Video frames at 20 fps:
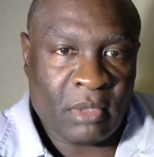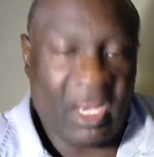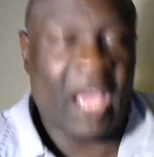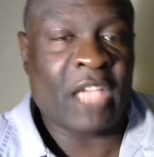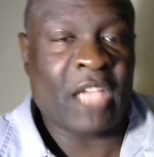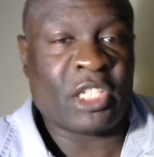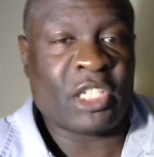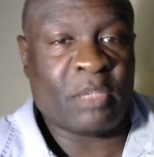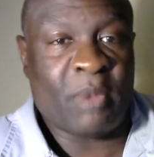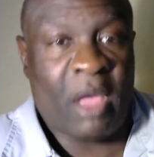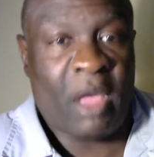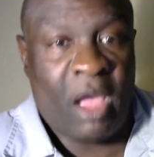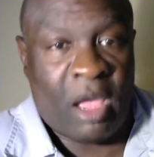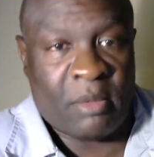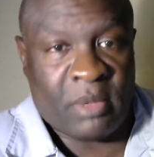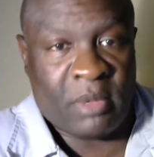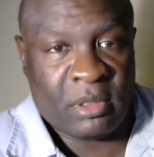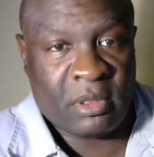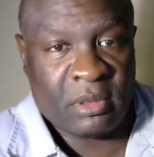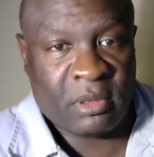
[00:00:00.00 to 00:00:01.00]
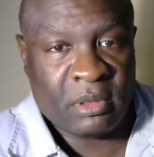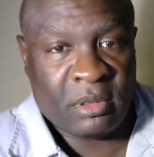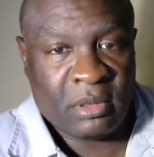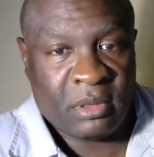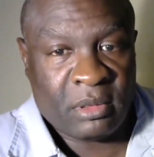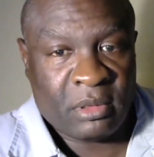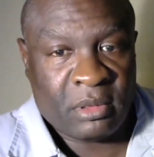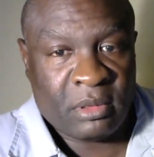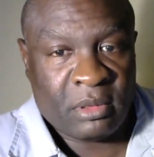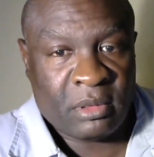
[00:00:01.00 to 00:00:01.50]
Elijah Muhammad,
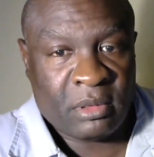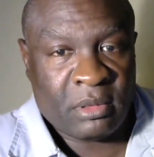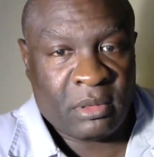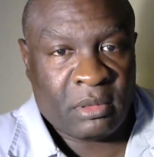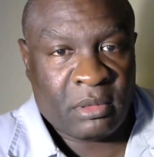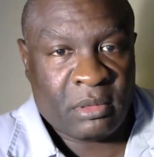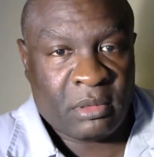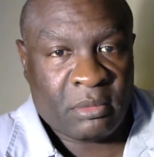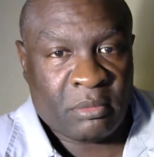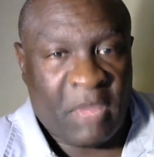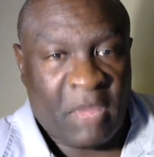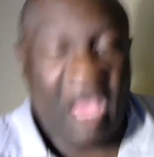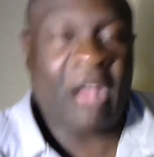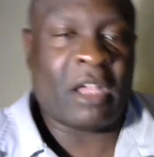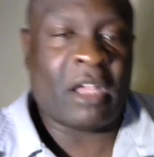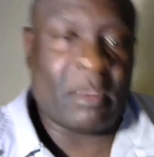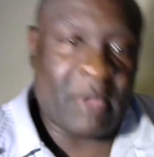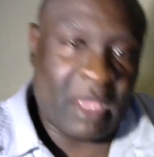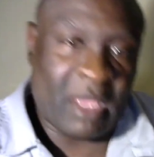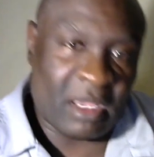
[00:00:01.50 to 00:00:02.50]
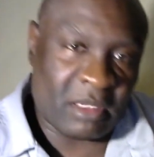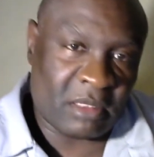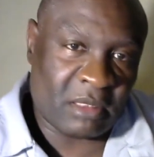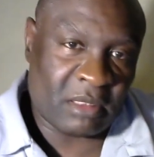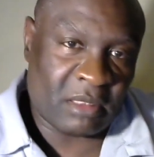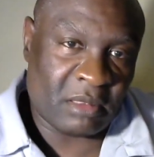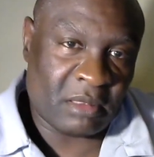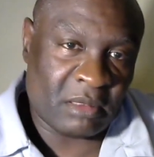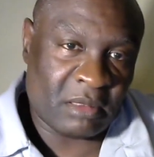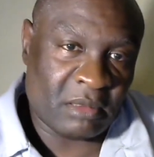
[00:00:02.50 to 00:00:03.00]
Malcolm
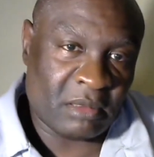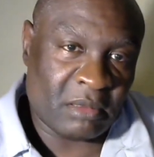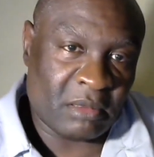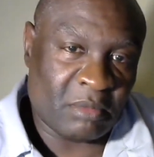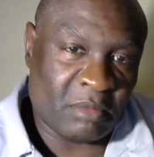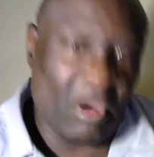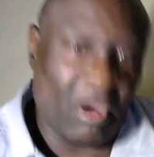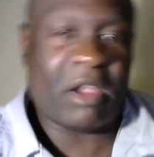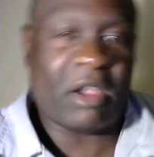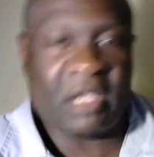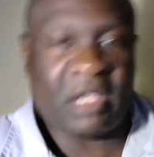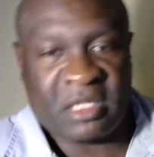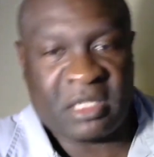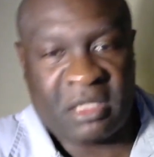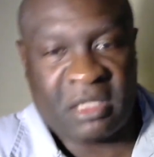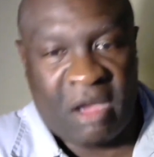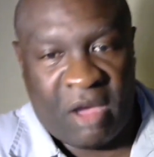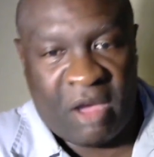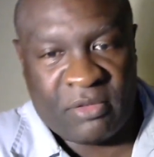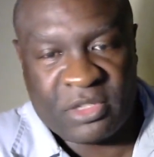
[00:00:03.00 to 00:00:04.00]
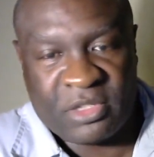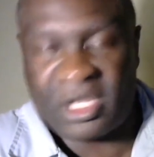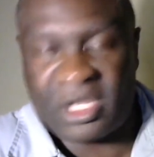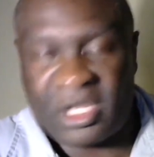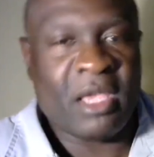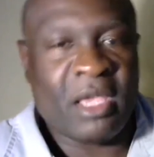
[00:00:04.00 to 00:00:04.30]
X, Marcus Garvey,